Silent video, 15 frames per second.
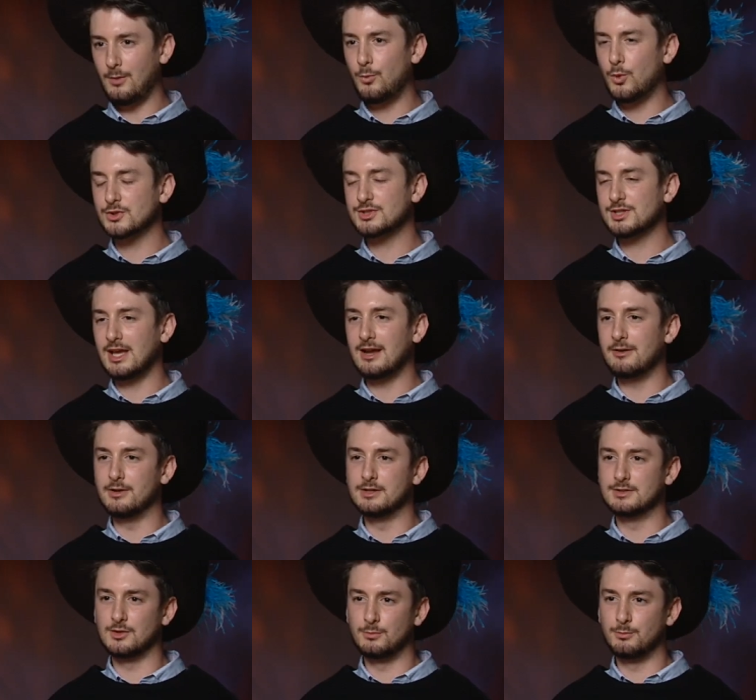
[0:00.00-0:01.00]
And what's
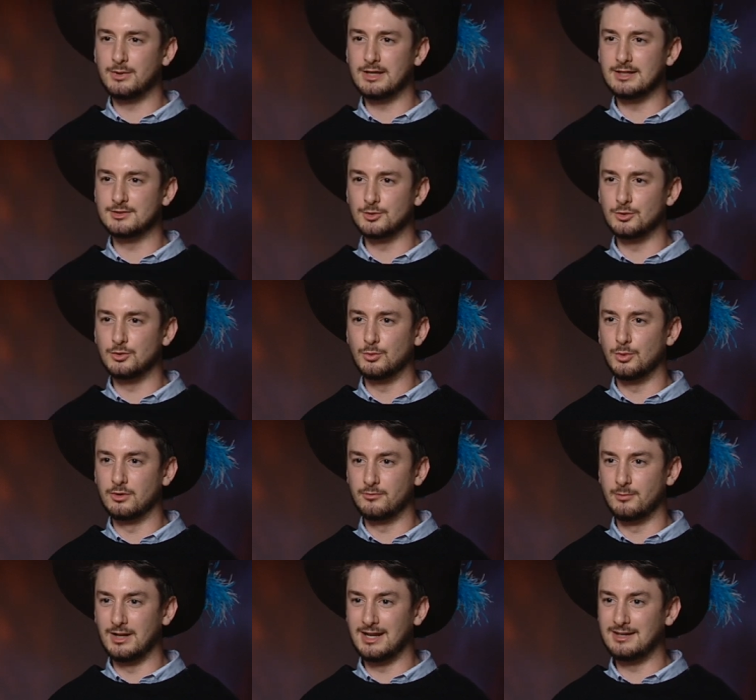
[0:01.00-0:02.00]
scarier, zombies or one
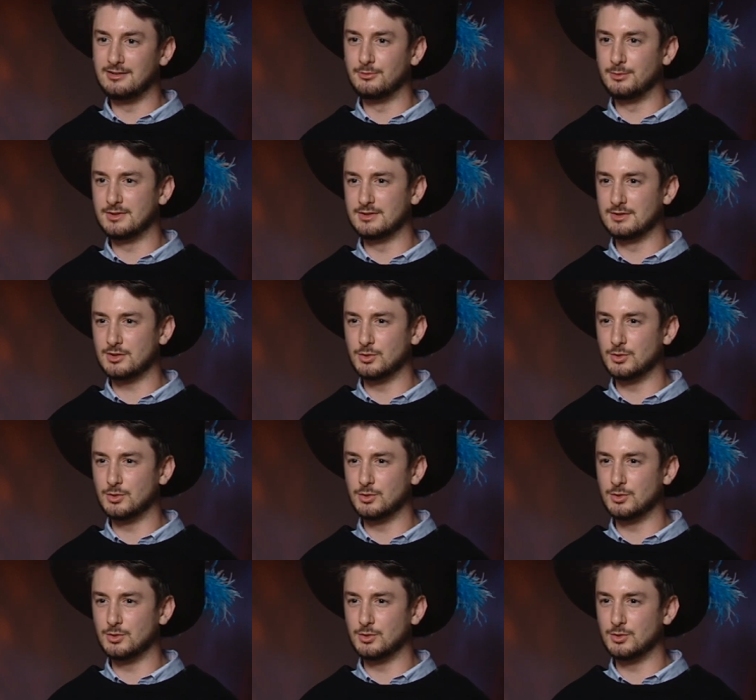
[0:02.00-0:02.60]
of Milady de Winter's